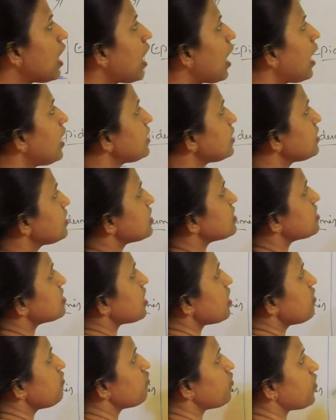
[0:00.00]
And in the
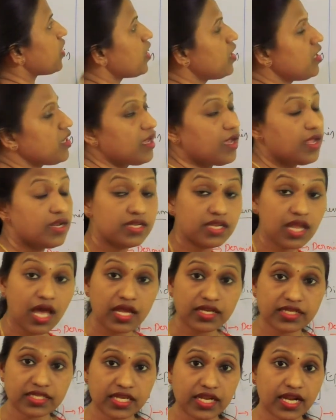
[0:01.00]
same way,
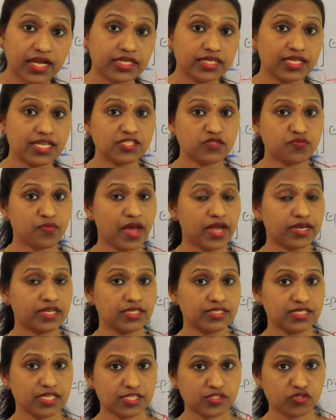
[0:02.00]
non-keratinized part
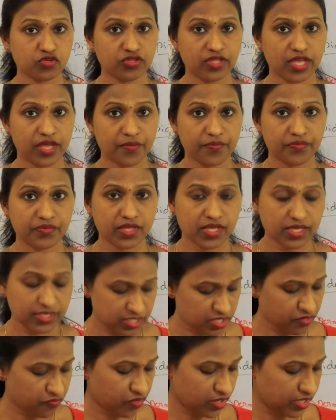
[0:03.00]
is also there.
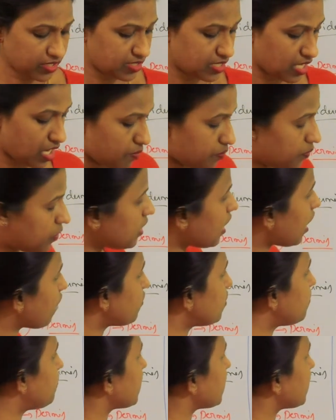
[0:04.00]
Say for example, our